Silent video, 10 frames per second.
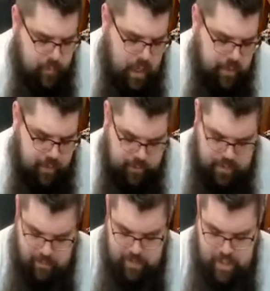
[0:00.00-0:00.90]
And then on
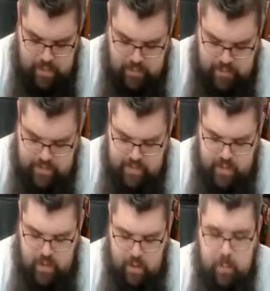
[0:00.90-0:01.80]
top of that, you get
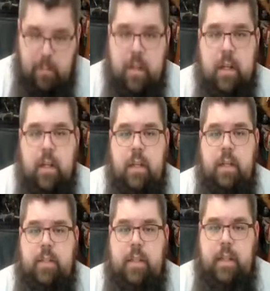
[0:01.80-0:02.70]
some
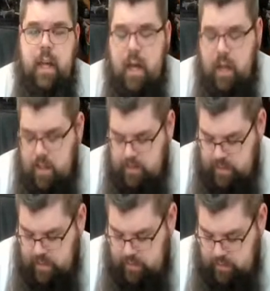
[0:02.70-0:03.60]

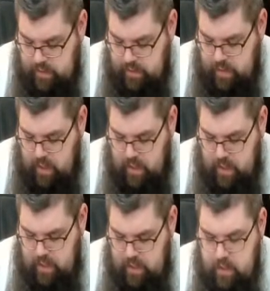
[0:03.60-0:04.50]
decals, and you get
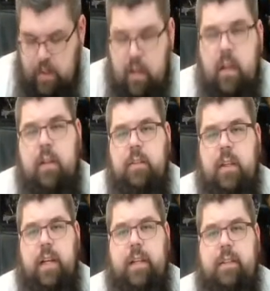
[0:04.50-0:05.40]
a
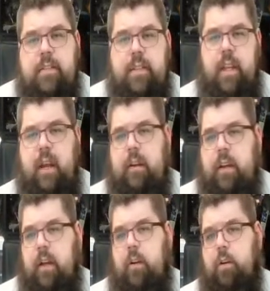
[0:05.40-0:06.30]
like
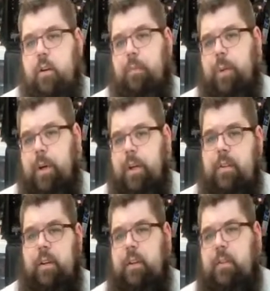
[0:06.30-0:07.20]
scenario book,
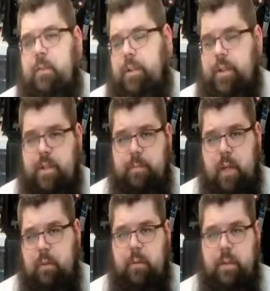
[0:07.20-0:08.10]
so you can sort of just
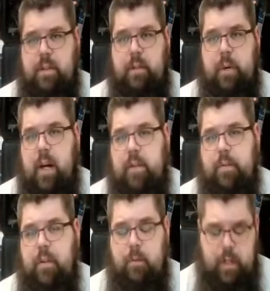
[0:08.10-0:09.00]
play with what's in the box
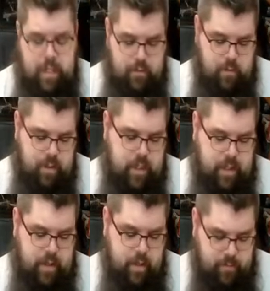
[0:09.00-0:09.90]
if you wanted, or
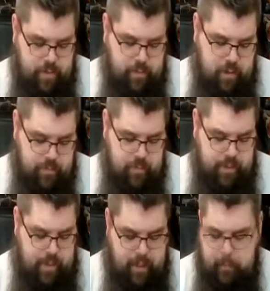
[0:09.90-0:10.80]
carry it over to bigger
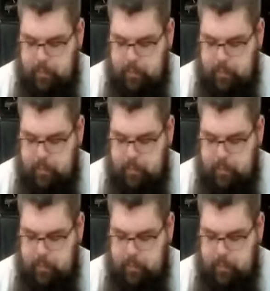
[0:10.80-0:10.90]
40K.